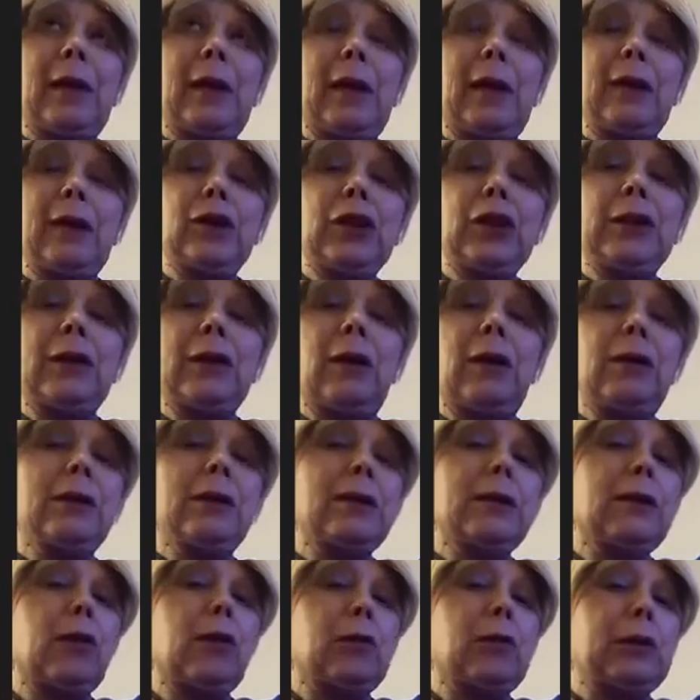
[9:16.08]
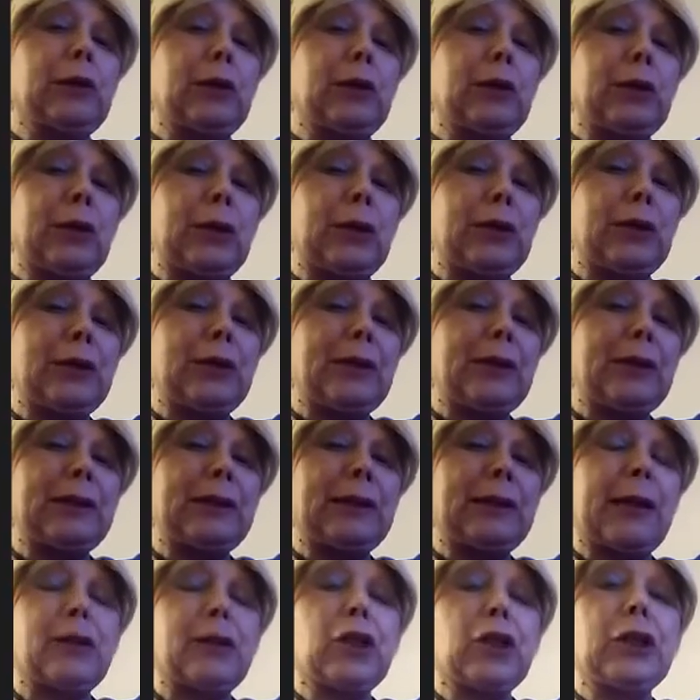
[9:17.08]
she also learns
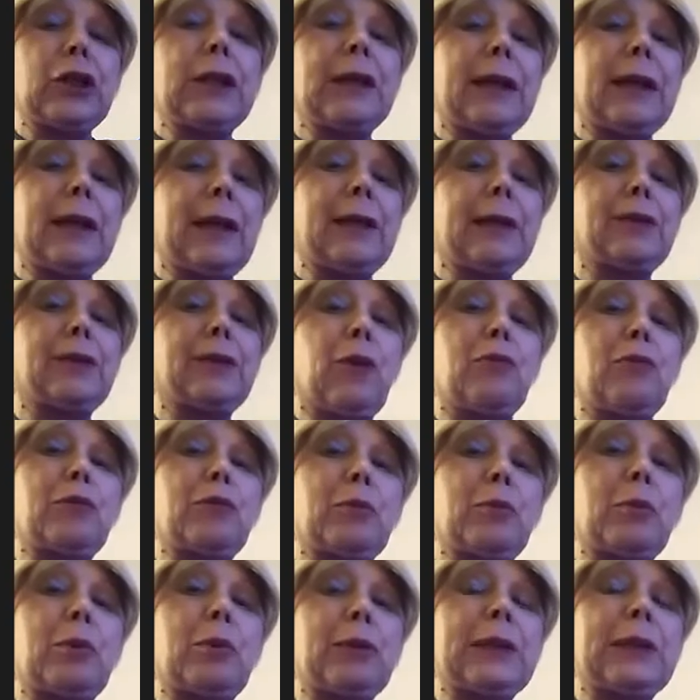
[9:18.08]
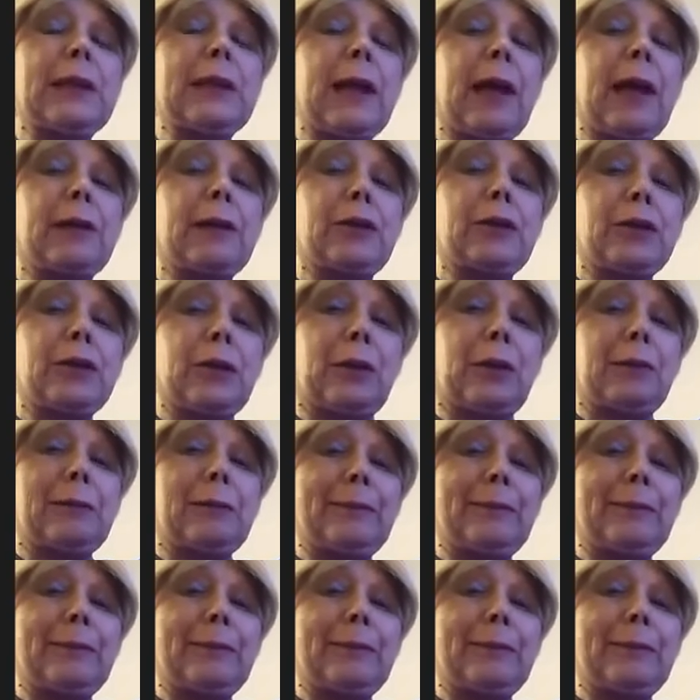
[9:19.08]
that she can't overprotect her.